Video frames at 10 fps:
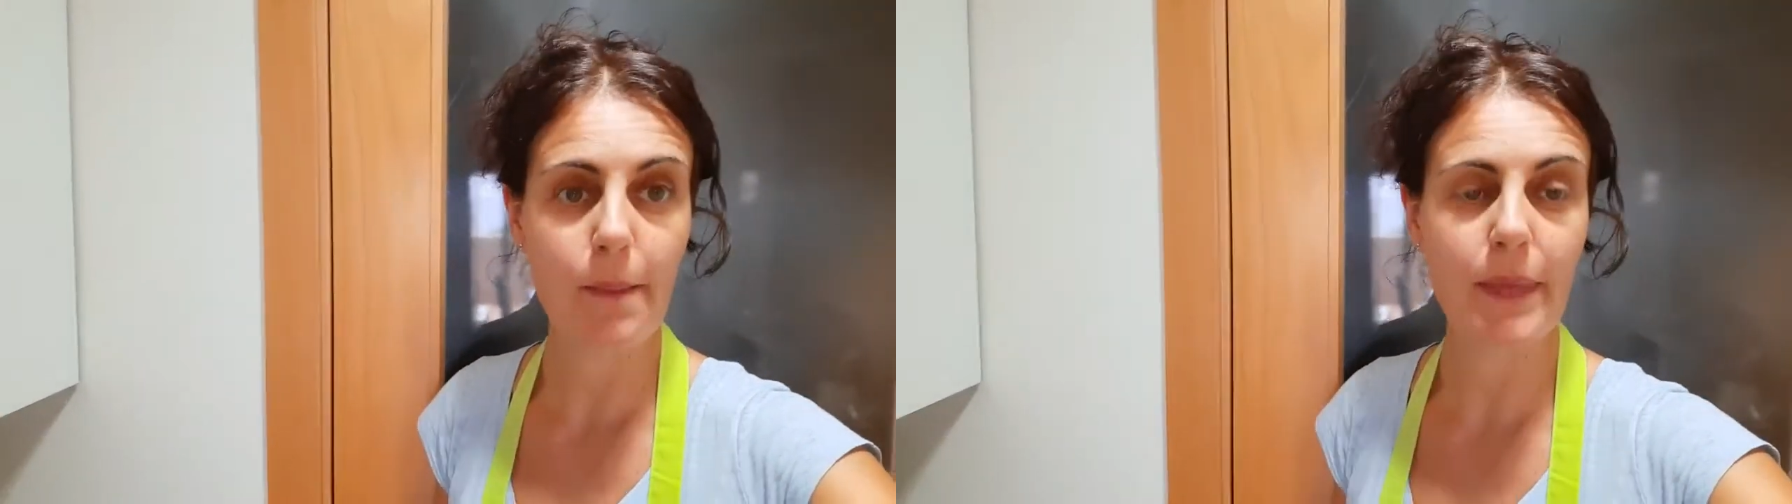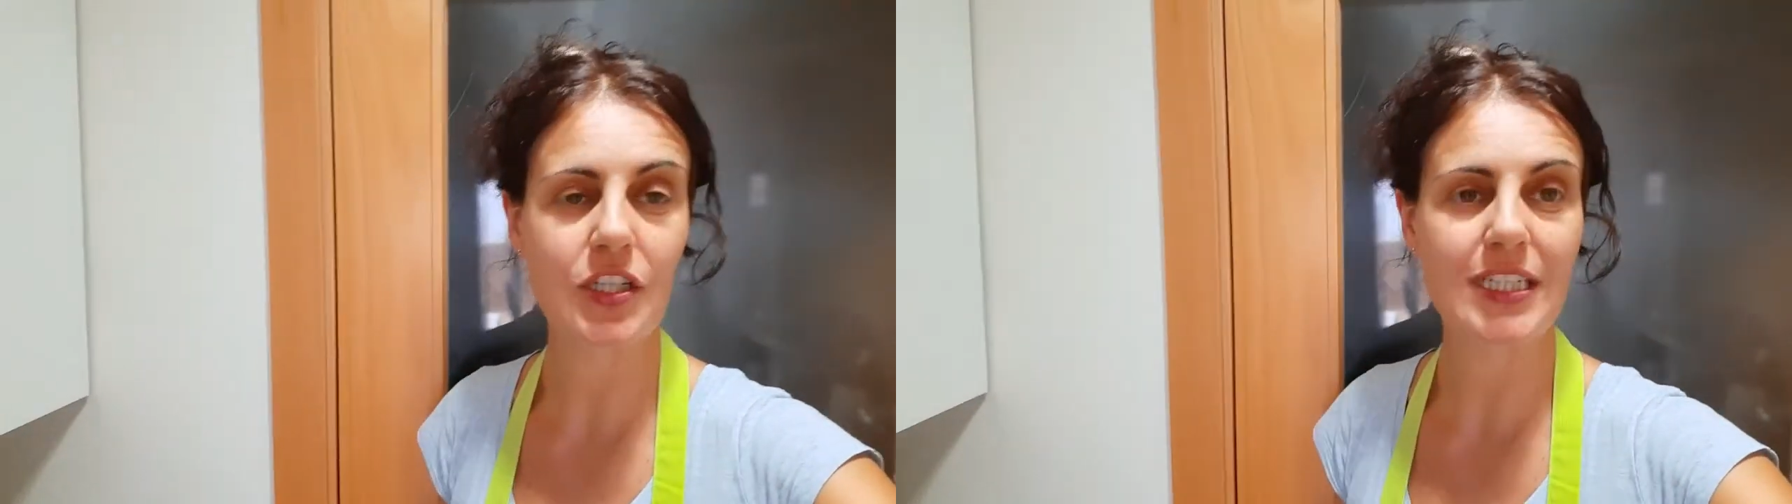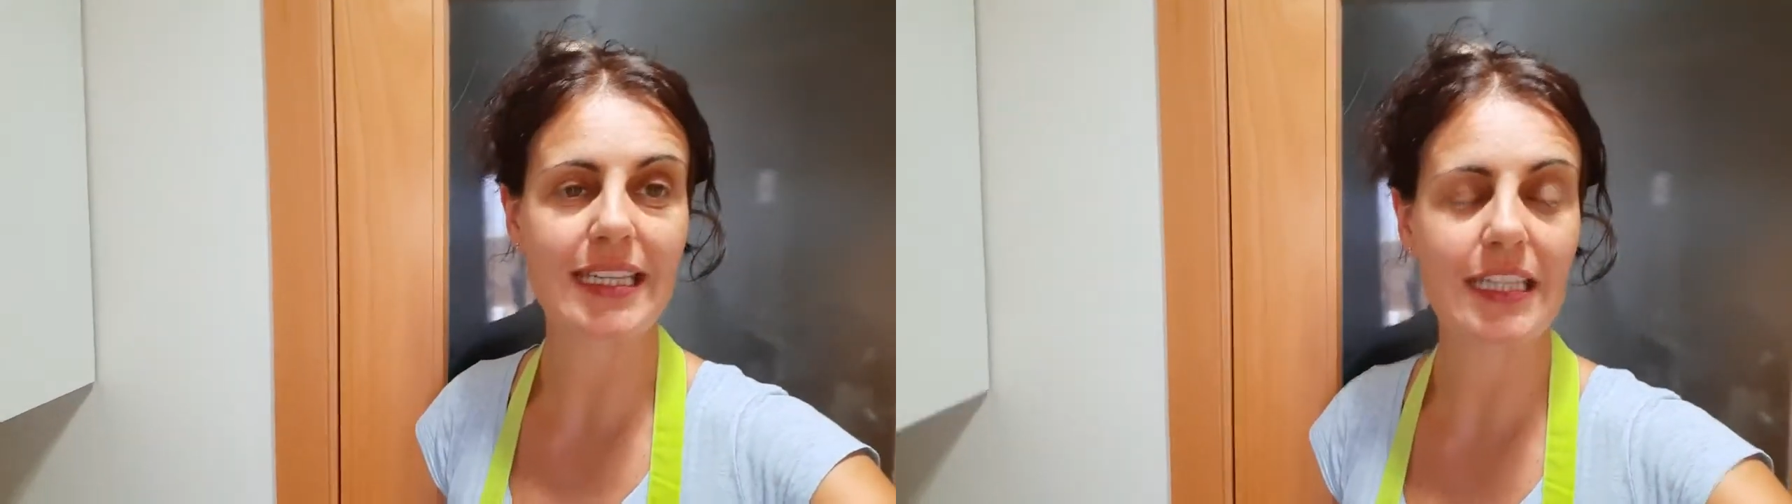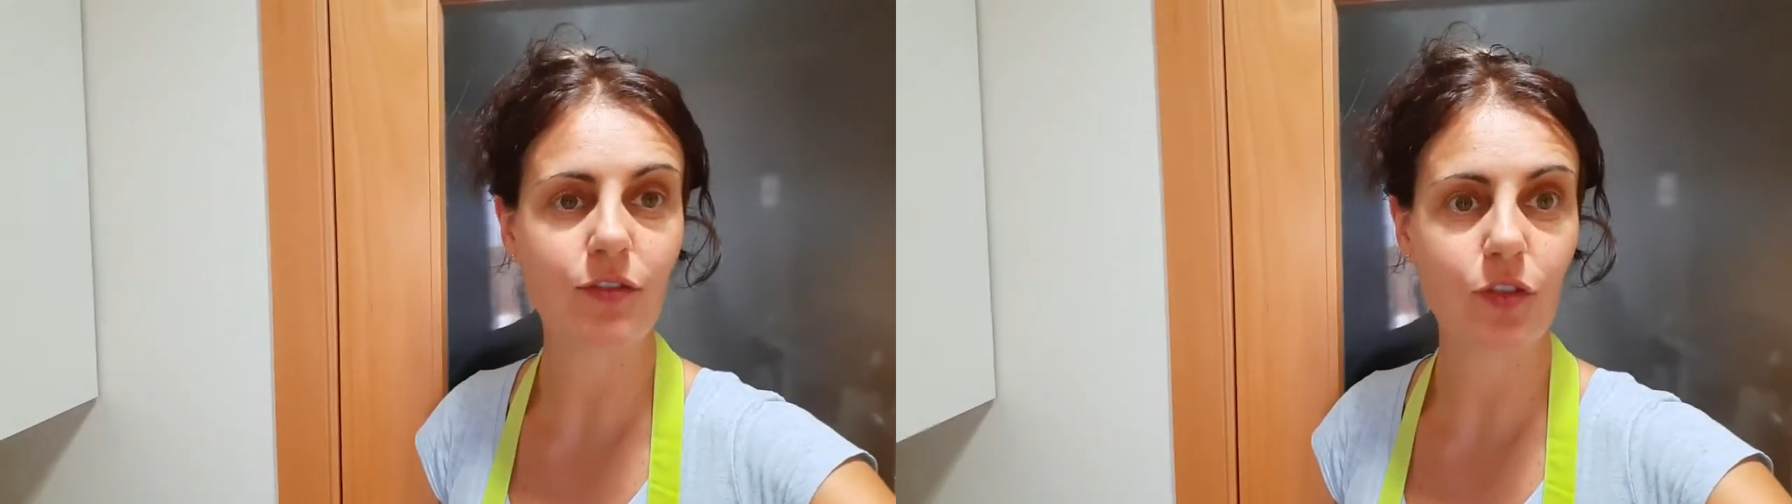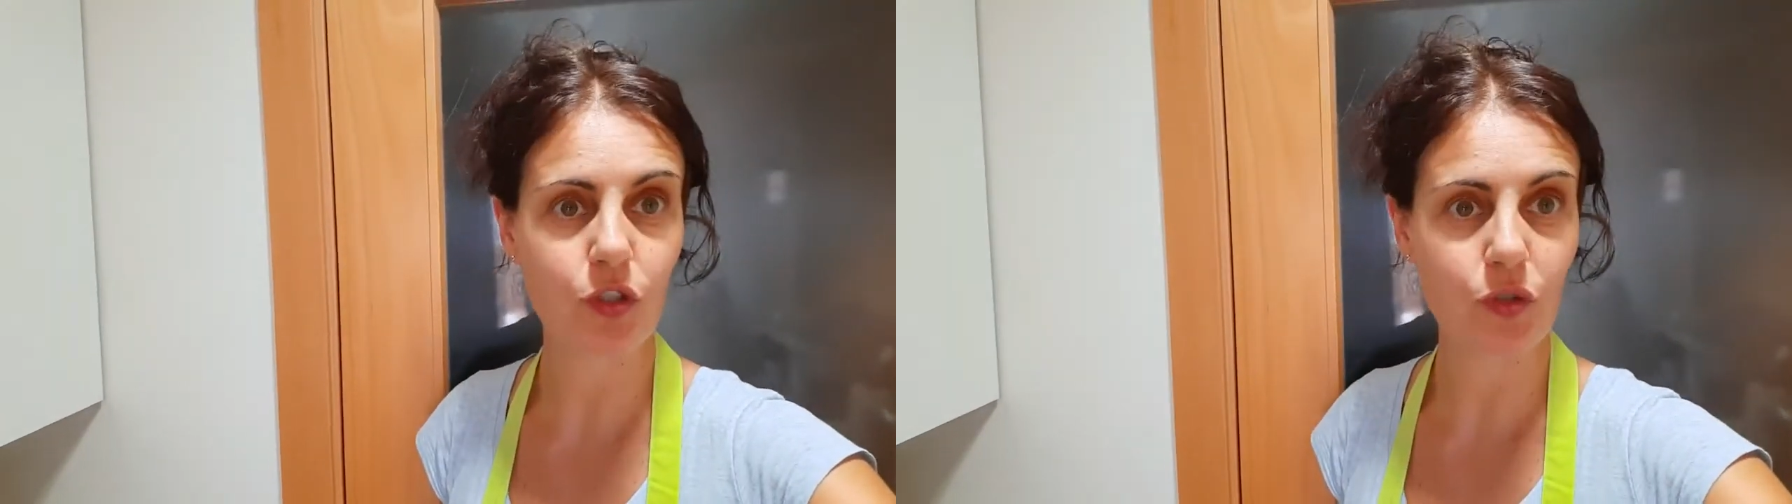because I need
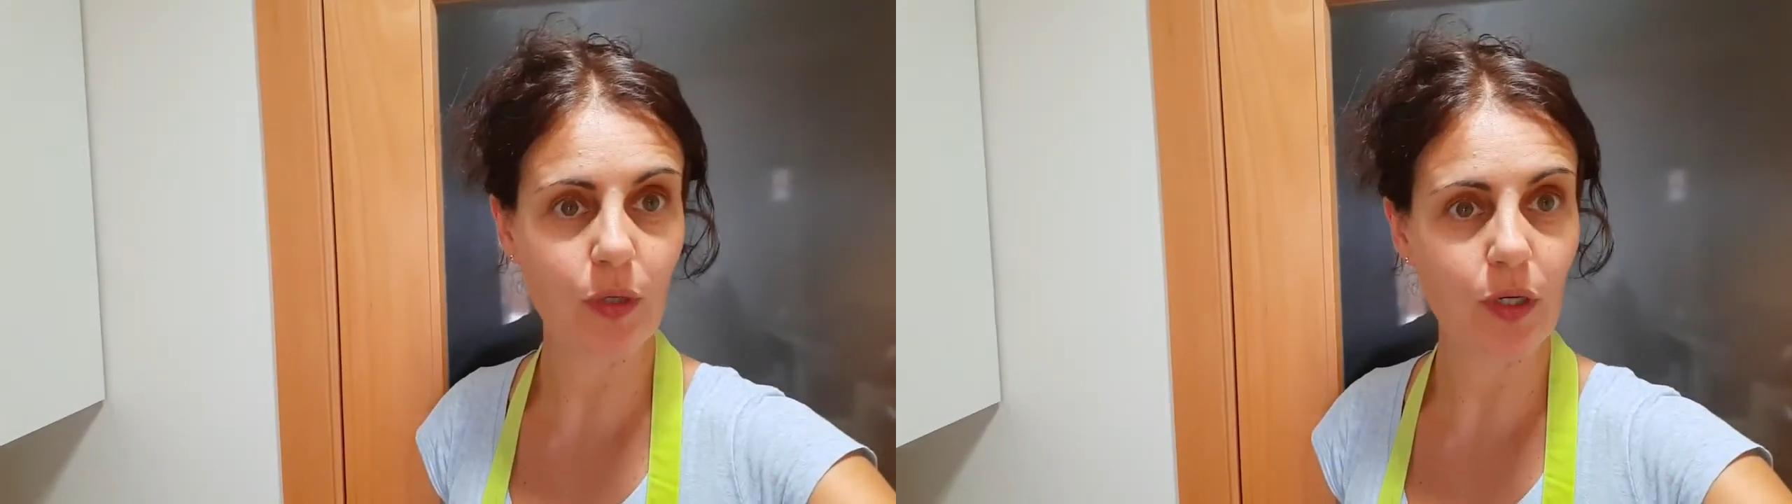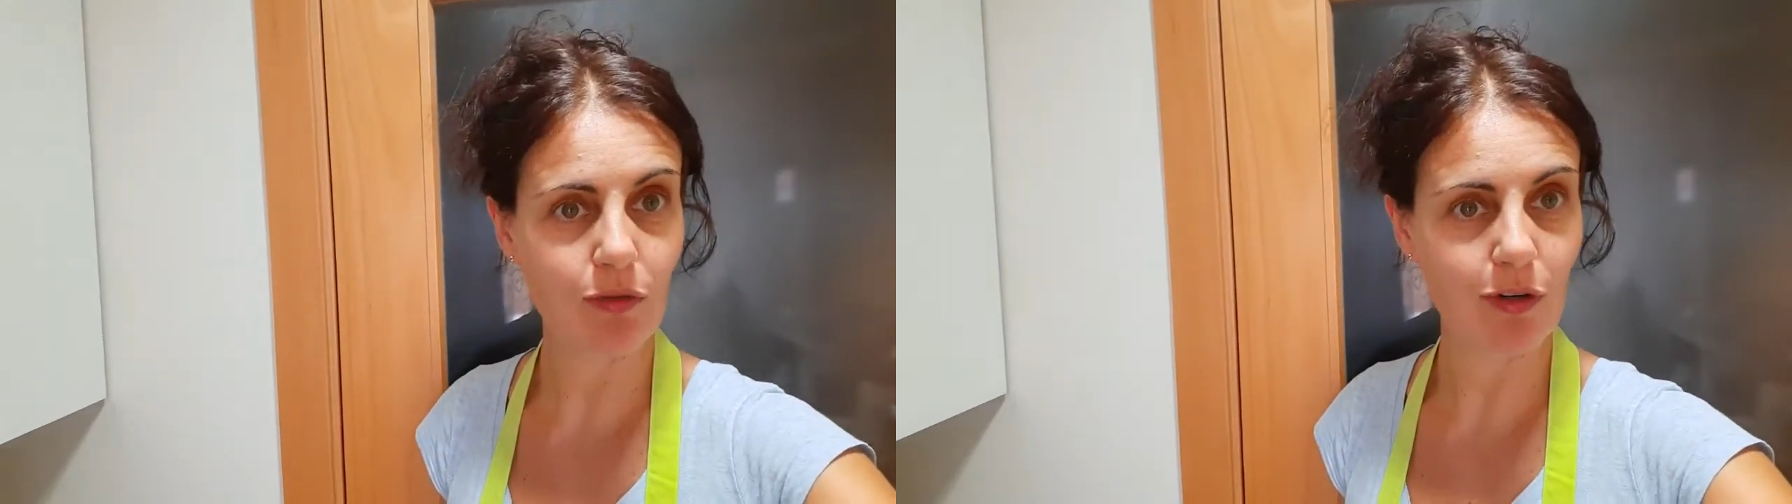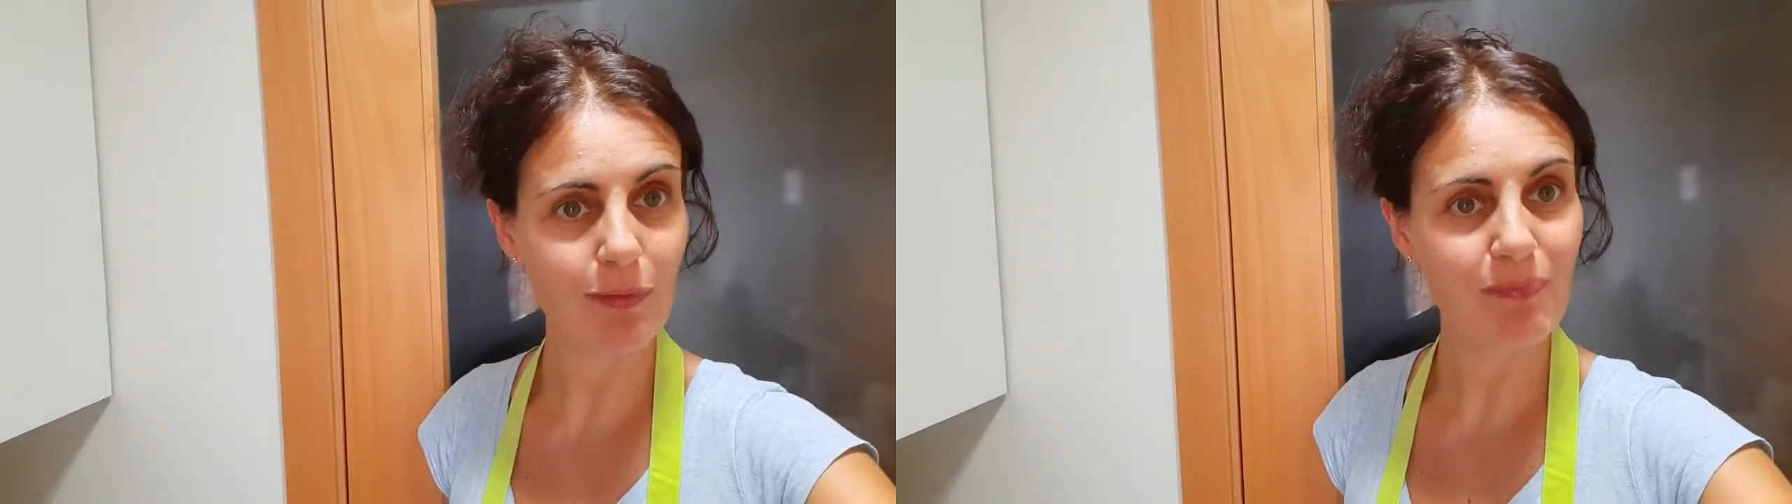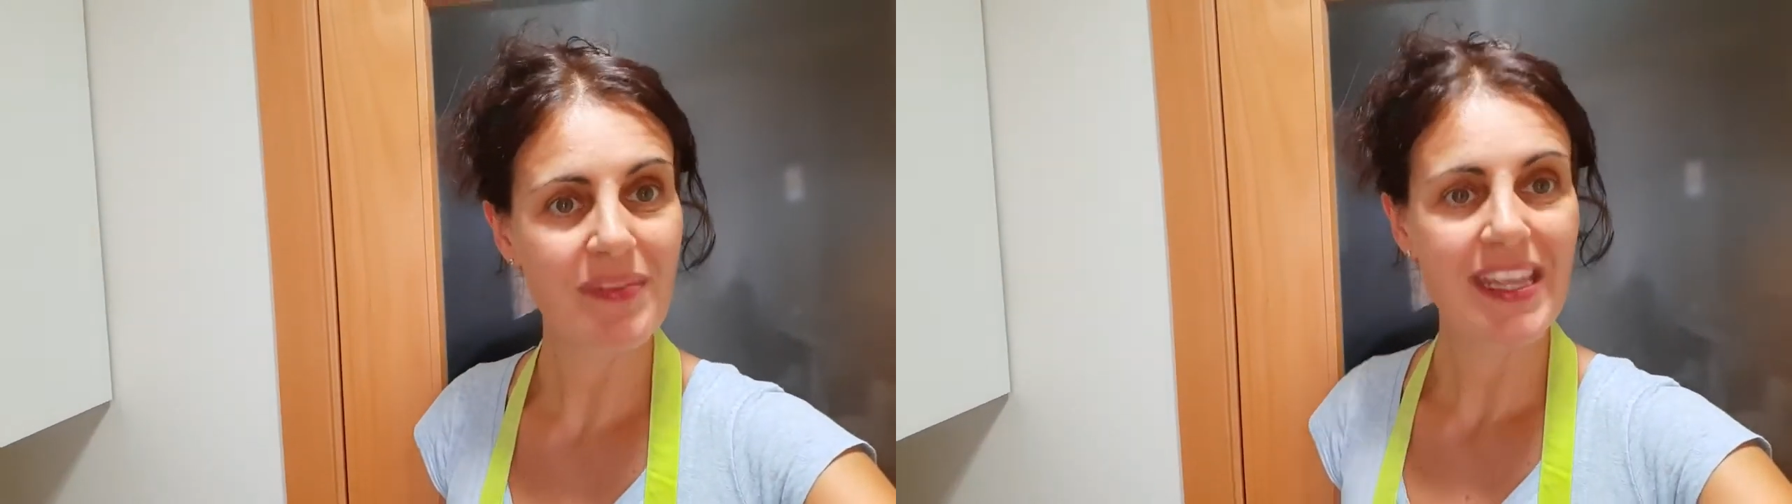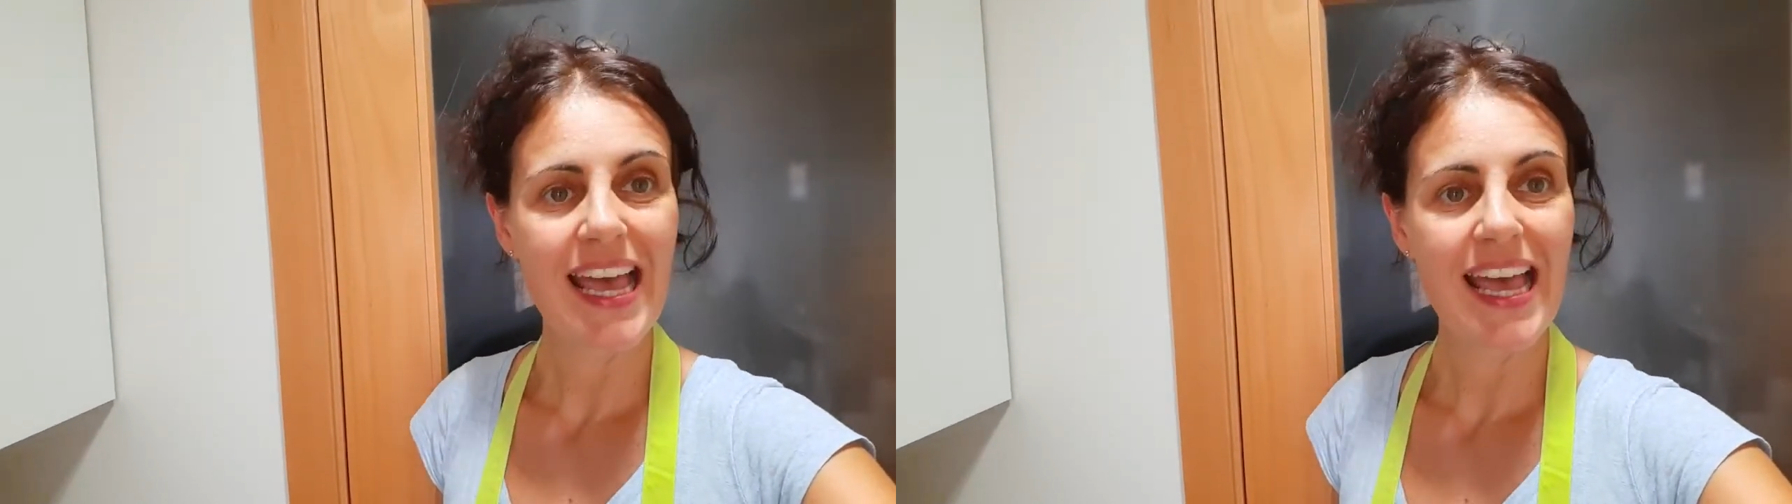it for tomorrow.